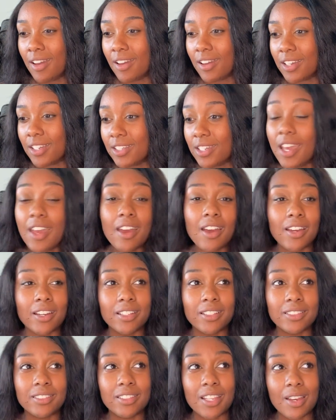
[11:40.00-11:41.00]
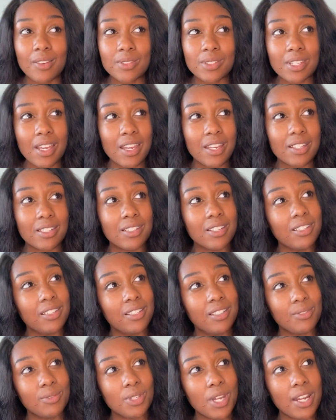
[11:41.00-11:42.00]
yeah, that was like,
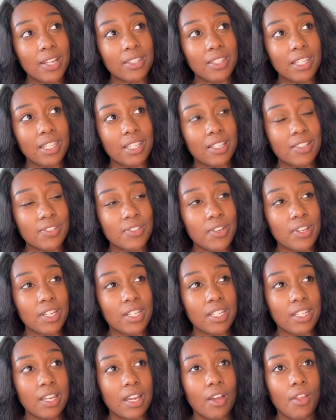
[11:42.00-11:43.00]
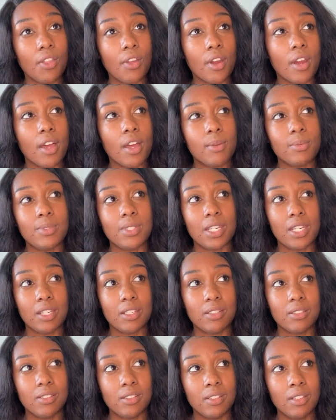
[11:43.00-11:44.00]
I'm trying to think, is there any other
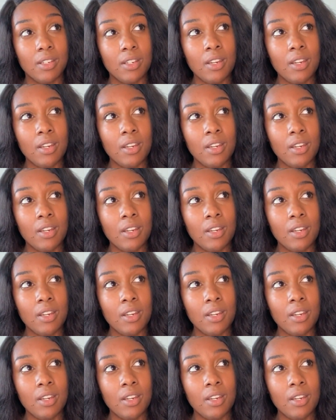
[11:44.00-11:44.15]
updates?